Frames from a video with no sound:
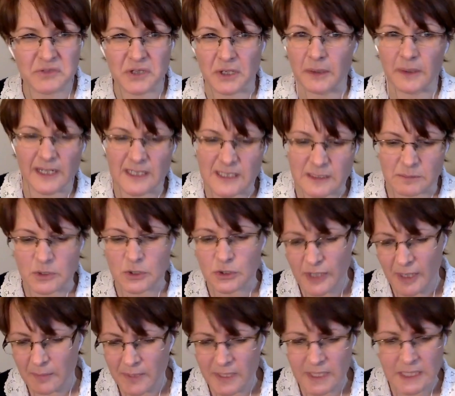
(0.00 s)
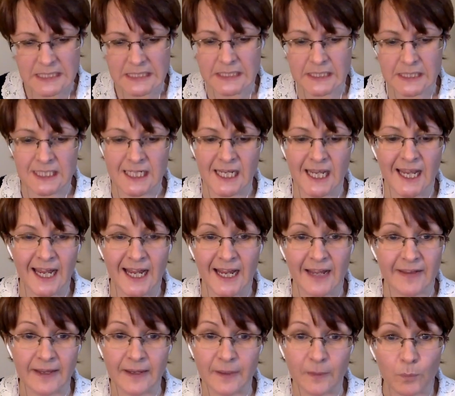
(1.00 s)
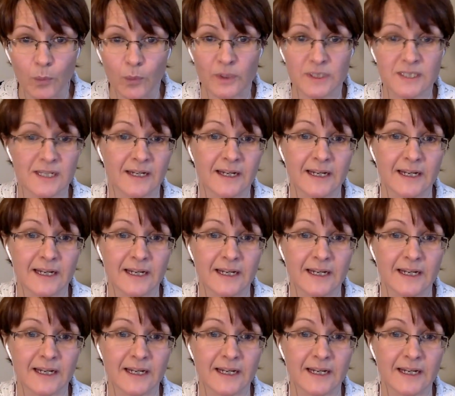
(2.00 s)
So he had some tremors the other day, and they walked in,